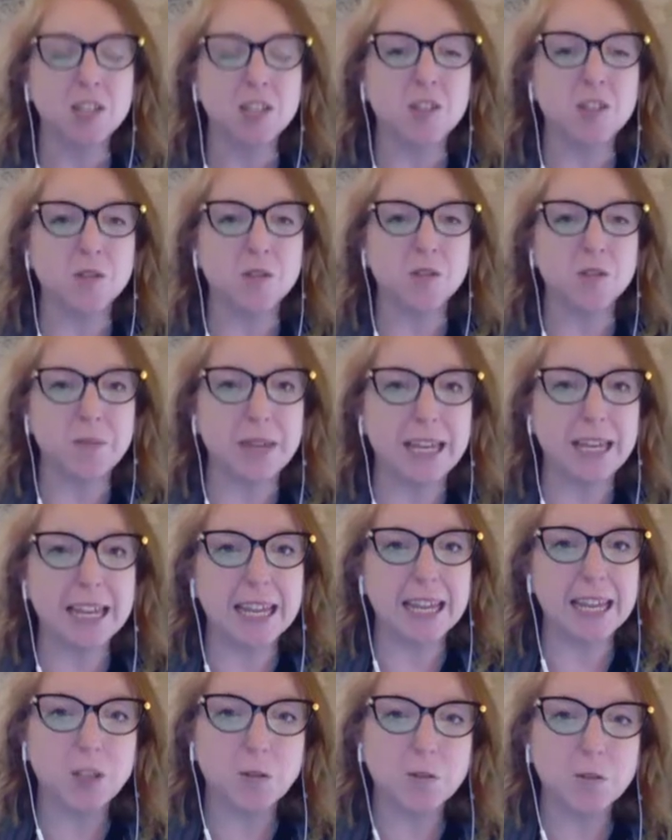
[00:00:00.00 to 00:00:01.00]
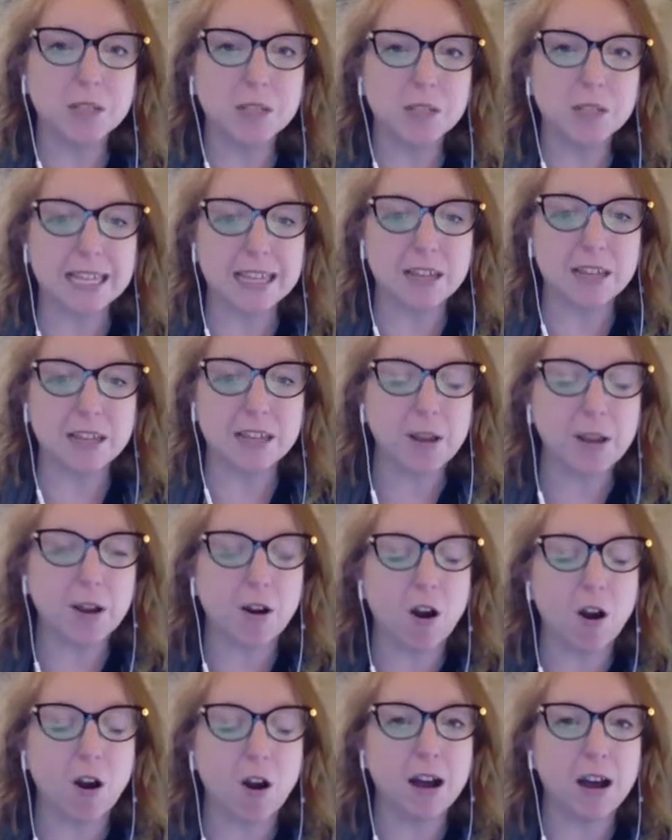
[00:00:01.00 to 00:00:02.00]
So to begin, you will see that we
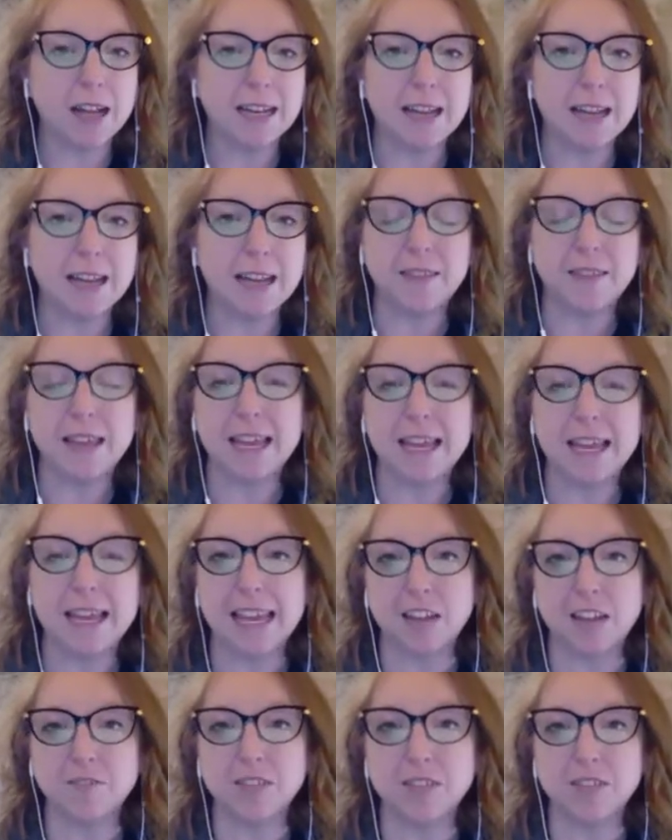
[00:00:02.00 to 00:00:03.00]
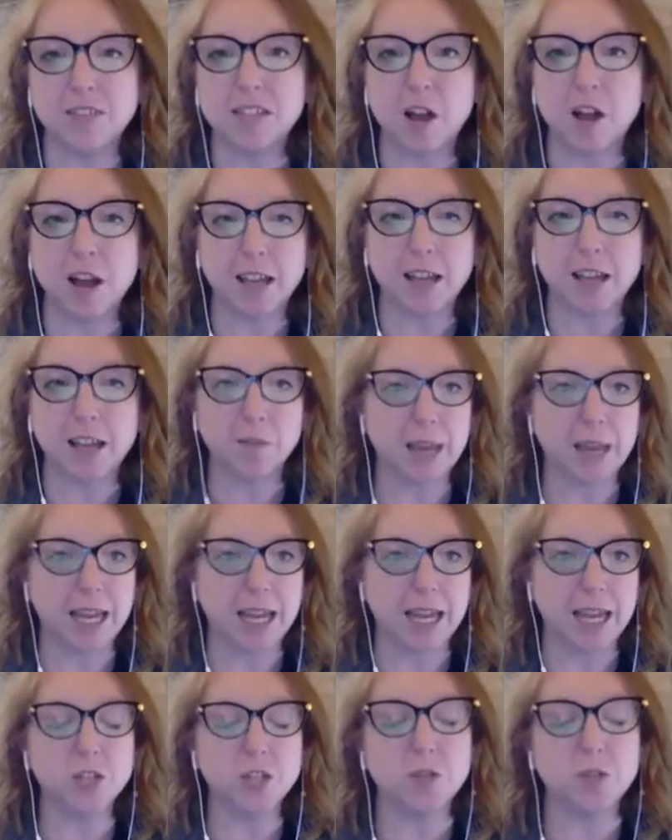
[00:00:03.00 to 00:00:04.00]
are on the Canvas login
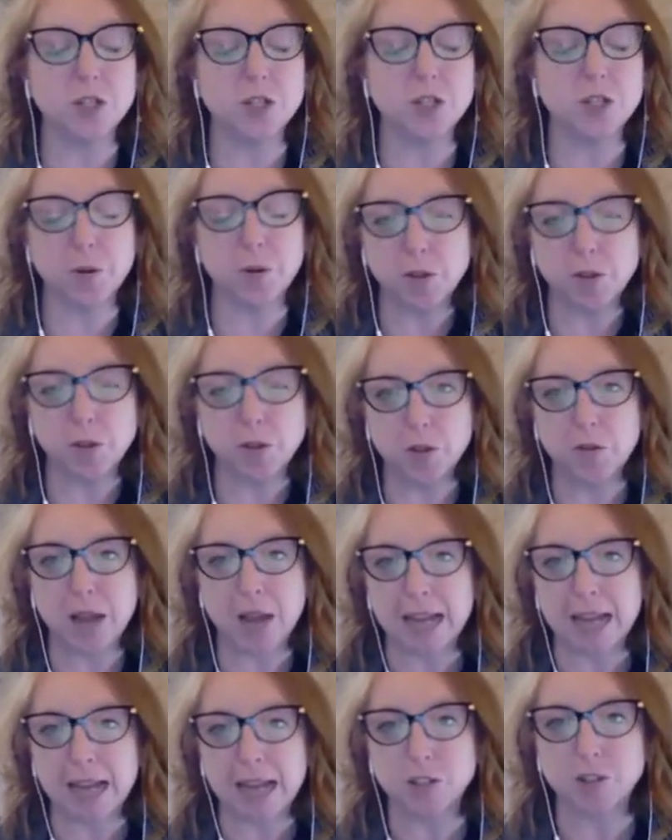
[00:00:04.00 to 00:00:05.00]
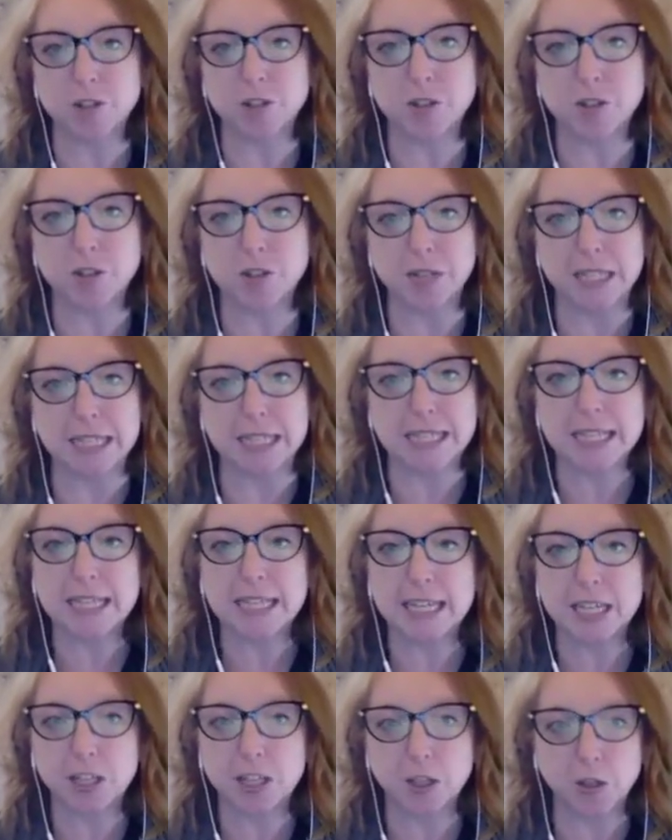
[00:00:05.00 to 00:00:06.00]
page, which both you and your students
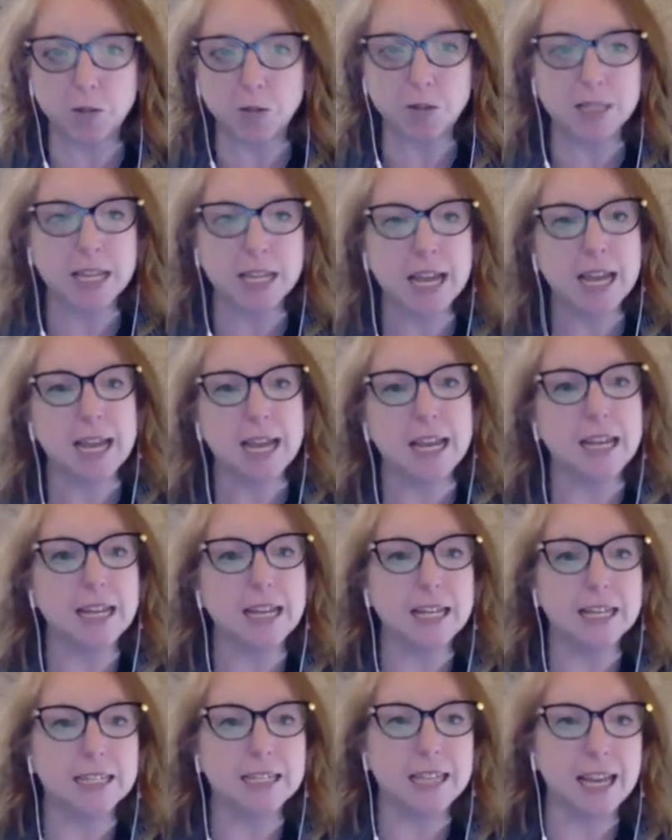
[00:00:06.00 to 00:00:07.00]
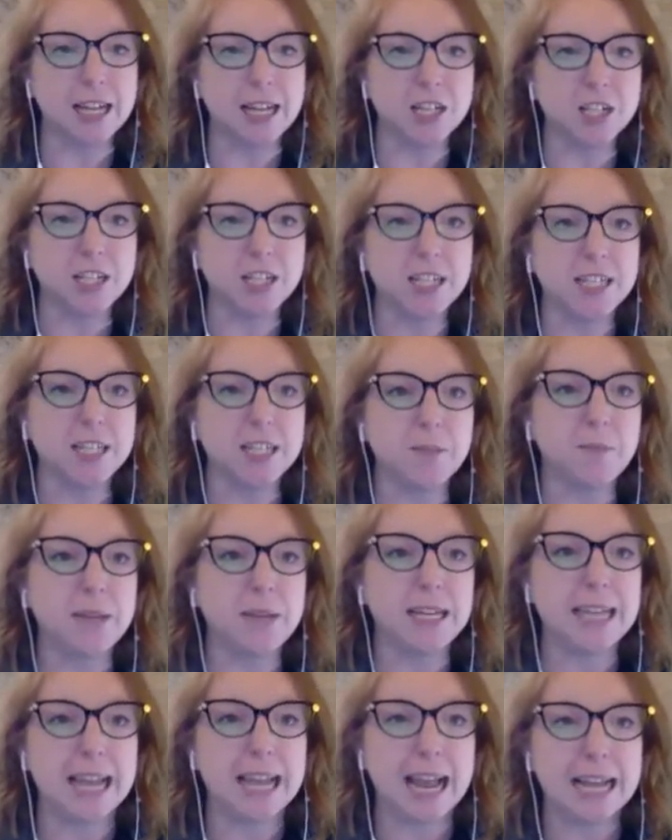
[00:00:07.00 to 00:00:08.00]
can use. It is
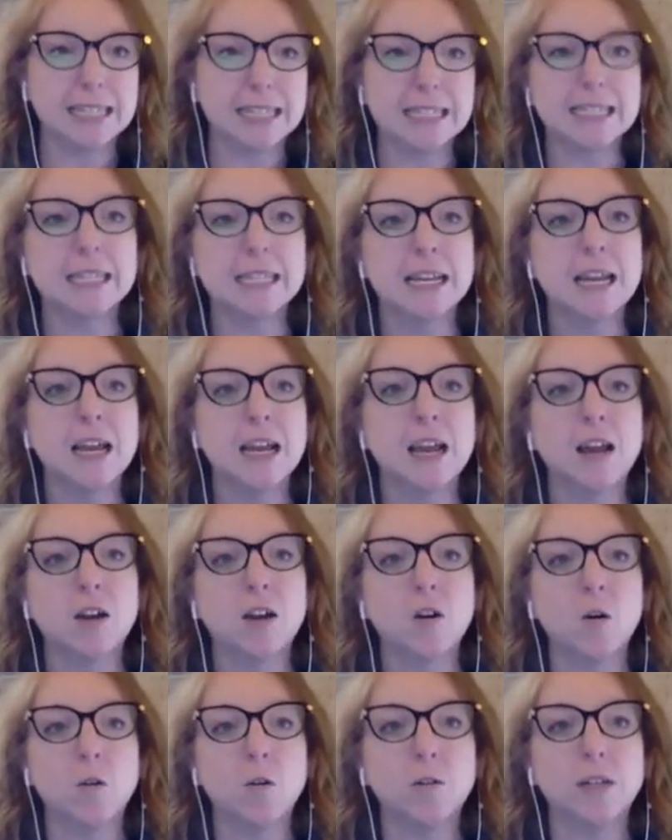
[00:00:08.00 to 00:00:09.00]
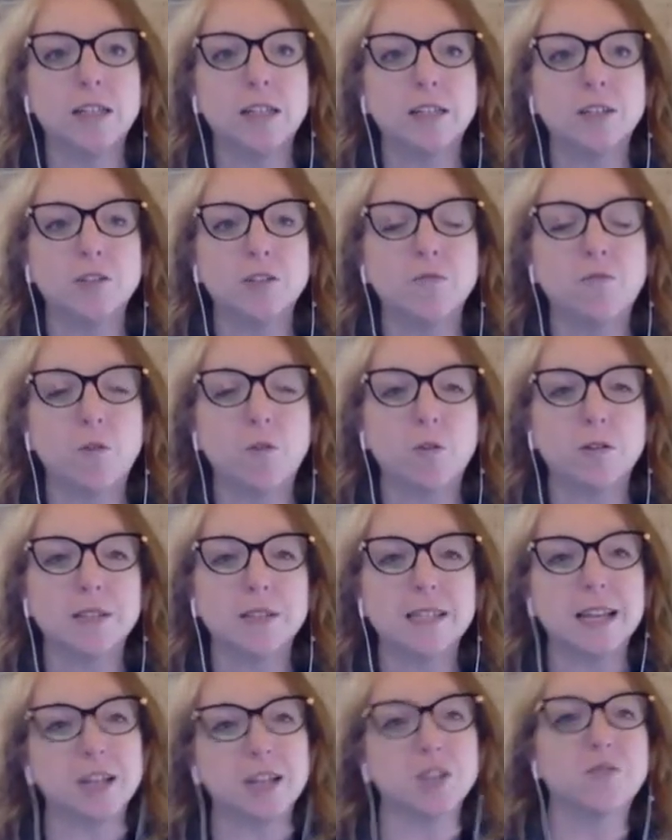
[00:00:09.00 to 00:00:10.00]

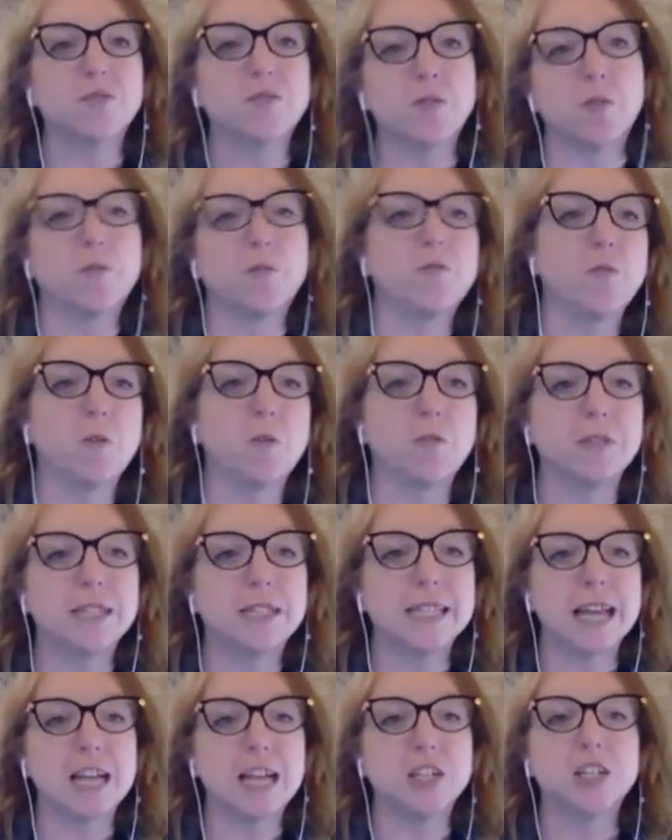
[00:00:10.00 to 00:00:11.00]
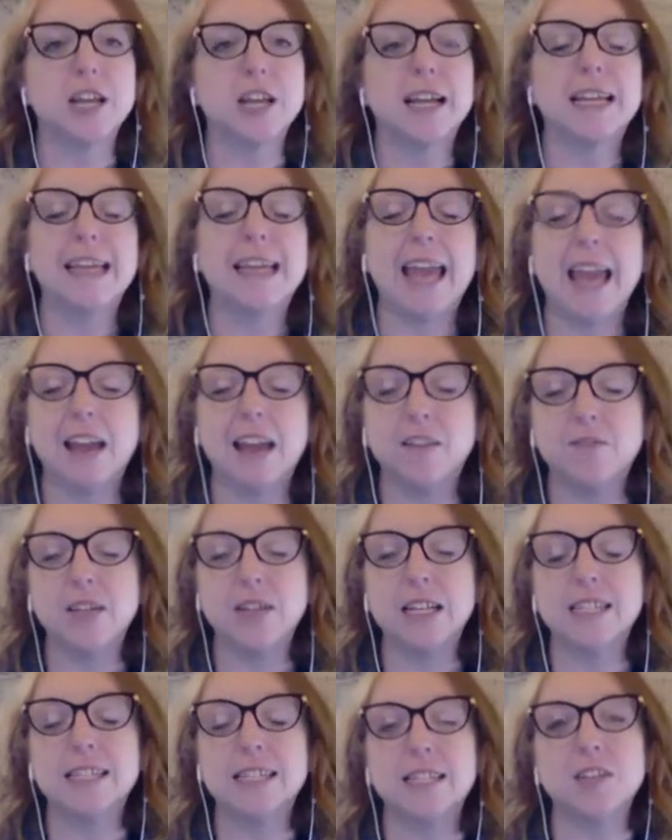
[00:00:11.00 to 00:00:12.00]

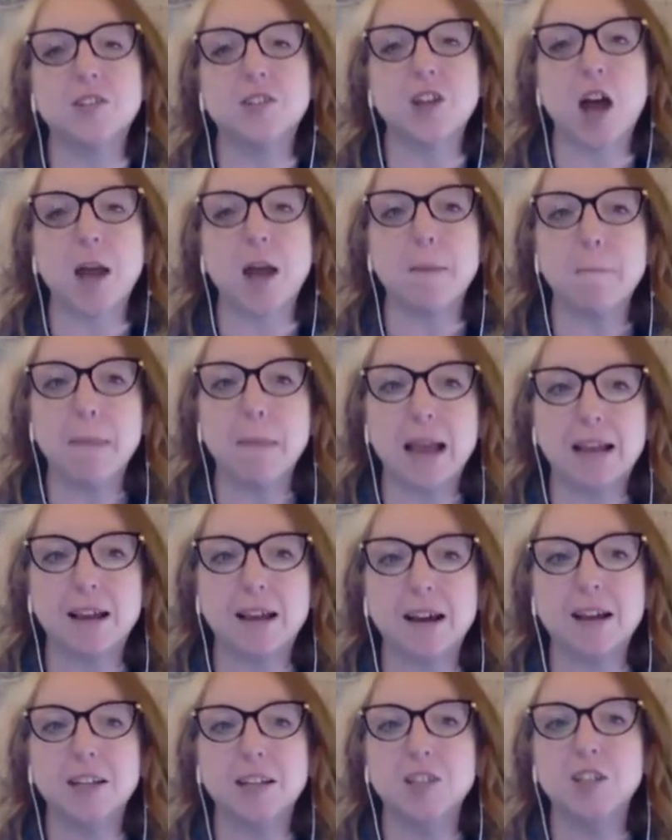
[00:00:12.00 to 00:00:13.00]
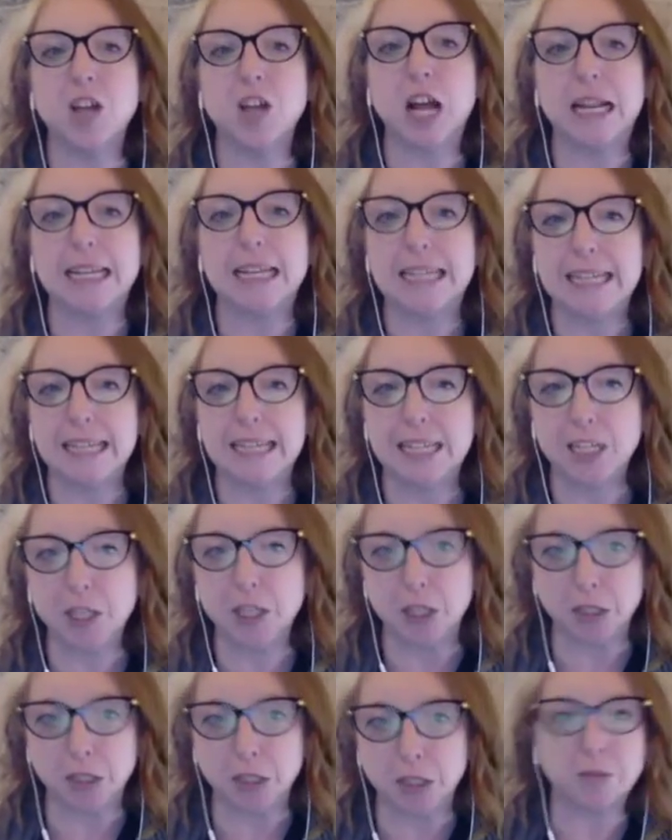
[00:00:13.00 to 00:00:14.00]

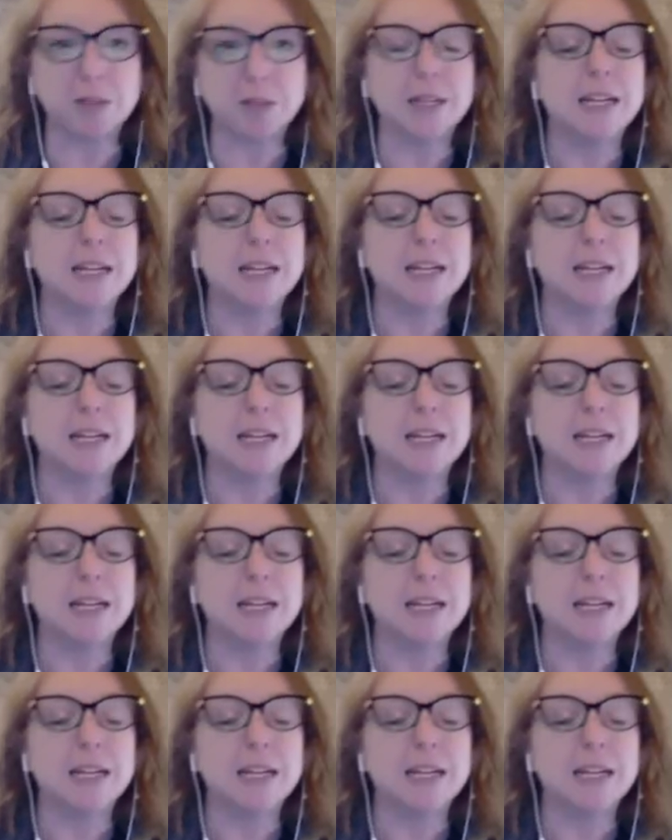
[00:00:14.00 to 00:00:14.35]
https://canvas.meca.edu.